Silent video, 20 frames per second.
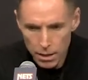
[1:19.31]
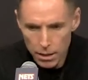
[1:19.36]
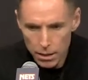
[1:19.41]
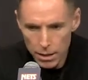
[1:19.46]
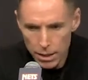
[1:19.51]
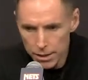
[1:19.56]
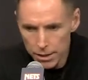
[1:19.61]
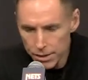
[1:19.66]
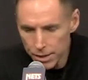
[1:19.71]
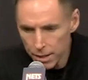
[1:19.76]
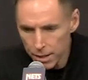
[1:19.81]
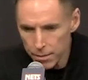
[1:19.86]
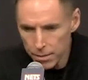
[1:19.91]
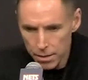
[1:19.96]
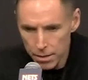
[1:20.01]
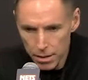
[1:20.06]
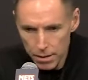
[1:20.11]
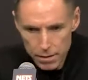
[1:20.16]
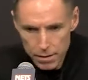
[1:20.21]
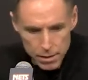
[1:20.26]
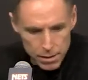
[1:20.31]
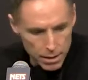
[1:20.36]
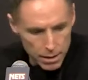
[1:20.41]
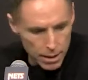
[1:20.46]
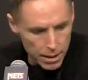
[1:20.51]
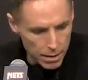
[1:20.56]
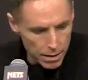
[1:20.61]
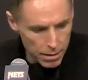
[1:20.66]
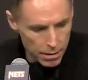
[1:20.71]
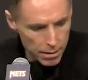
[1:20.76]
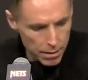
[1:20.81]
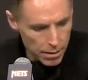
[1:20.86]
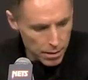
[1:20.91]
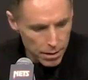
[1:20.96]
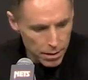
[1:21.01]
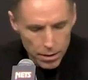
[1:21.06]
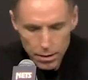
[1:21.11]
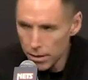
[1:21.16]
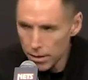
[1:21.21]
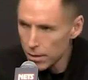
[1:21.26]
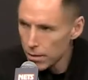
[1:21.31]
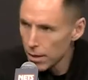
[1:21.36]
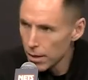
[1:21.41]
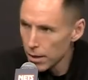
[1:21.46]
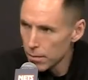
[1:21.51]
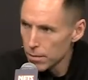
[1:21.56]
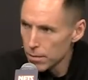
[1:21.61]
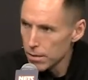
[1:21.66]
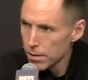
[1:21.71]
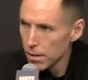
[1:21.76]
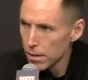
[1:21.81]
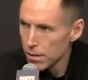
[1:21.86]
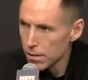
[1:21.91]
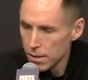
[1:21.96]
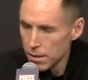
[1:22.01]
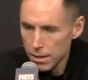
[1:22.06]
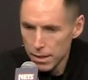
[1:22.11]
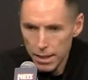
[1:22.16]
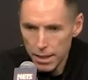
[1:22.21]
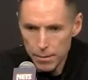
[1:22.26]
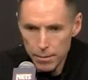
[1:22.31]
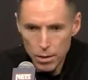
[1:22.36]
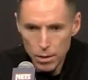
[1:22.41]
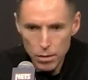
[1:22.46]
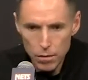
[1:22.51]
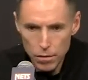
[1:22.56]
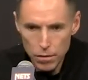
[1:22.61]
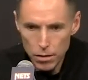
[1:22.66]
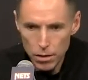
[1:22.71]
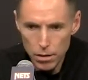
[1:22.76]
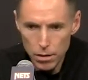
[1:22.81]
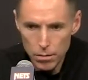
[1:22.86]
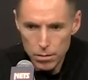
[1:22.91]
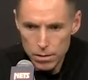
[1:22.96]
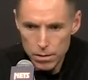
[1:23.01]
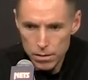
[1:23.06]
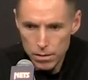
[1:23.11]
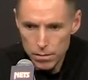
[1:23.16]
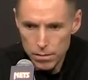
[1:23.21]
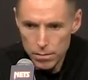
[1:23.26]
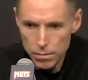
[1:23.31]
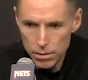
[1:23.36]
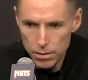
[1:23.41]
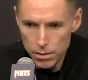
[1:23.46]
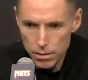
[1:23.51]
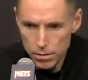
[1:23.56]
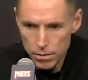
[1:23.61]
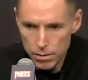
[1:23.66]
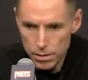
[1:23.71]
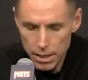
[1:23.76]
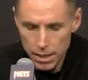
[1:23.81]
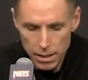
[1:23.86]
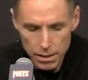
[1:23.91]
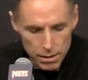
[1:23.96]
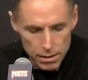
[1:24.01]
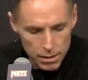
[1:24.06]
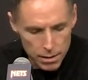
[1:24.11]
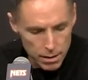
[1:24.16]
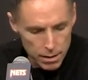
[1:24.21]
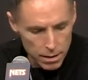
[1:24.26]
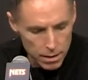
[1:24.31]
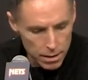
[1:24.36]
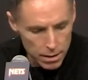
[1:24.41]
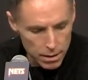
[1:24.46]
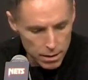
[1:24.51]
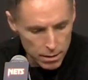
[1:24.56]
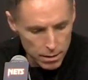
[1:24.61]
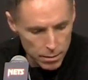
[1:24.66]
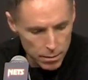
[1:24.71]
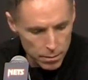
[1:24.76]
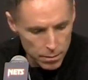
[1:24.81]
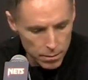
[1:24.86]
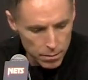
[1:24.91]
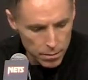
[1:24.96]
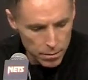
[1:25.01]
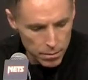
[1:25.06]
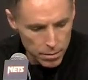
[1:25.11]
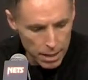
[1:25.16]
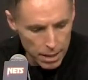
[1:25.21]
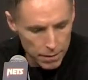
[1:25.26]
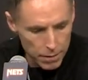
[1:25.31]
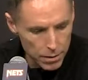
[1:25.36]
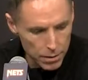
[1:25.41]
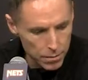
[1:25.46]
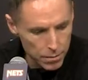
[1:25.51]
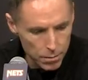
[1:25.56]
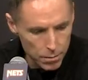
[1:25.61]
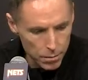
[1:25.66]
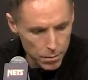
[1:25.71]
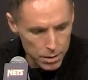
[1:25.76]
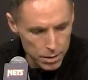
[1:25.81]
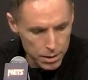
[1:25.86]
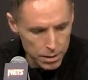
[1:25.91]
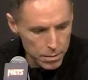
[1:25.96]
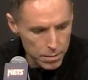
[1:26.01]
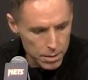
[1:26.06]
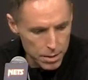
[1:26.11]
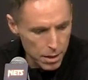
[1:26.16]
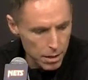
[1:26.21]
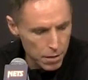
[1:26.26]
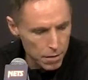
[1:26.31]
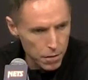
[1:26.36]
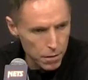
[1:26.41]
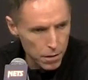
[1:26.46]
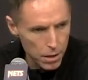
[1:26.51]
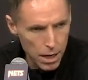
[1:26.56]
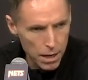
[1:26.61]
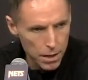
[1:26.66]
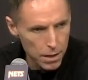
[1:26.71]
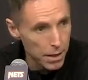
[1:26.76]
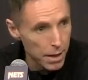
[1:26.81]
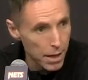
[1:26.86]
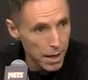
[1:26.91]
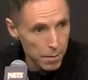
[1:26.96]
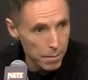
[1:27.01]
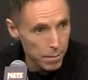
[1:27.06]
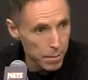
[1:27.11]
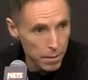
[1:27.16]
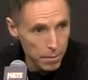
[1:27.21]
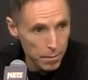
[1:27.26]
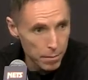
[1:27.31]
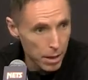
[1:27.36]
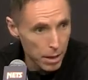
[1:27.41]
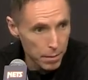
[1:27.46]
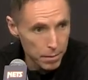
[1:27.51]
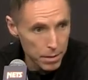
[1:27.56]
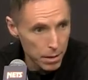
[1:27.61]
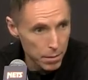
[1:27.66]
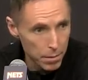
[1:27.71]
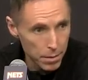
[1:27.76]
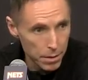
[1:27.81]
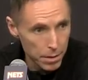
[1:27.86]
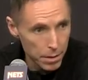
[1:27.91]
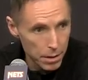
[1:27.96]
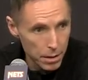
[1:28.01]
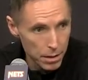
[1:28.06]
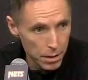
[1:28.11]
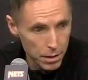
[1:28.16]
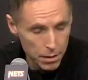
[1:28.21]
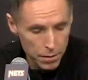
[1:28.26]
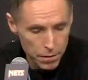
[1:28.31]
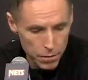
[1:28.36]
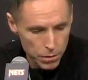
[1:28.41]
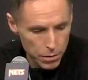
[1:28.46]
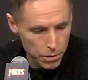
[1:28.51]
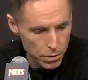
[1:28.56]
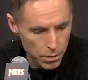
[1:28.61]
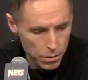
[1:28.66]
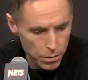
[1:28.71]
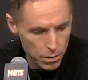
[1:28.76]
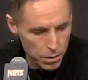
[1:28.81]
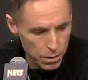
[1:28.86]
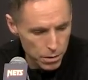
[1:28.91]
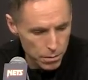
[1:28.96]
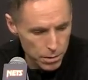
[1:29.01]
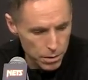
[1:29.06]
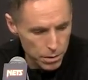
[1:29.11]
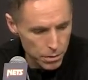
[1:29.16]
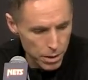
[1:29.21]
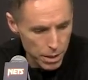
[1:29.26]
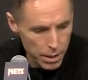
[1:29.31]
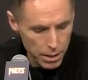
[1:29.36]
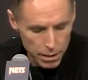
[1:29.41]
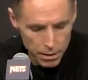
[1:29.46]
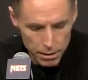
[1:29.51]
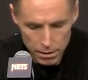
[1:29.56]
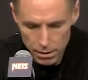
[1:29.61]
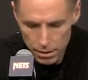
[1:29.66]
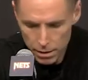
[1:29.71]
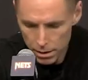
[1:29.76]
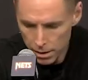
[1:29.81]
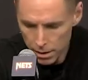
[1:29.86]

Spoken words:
Yeah, James obviously had an incredible start to the game and overall was excellent. Kevin wasn't himself for a lot of the night, but popped up in the fourth quarter and was great and